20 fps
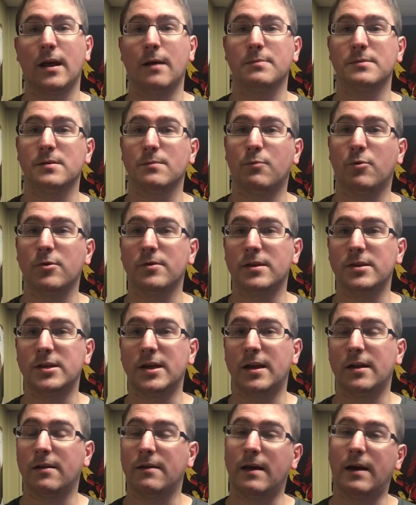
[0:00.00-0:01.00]
help support the
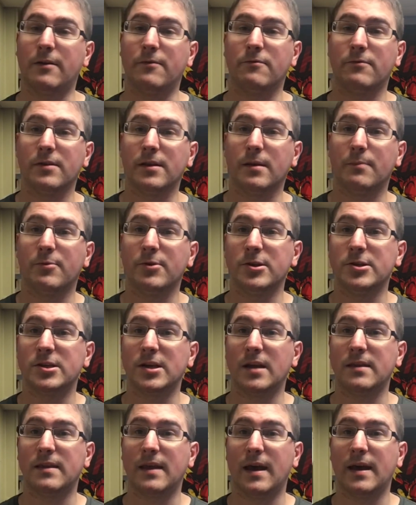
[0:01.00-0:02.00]
channel, I'd really
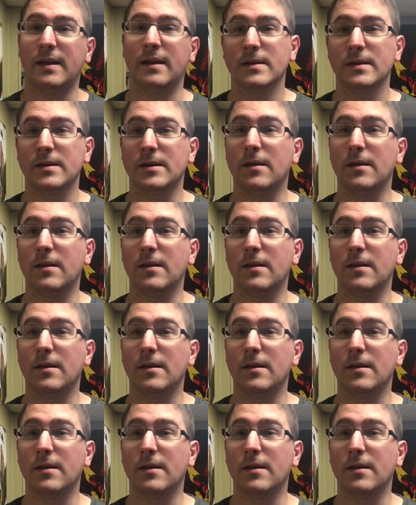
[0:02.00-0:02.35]
appreciate that.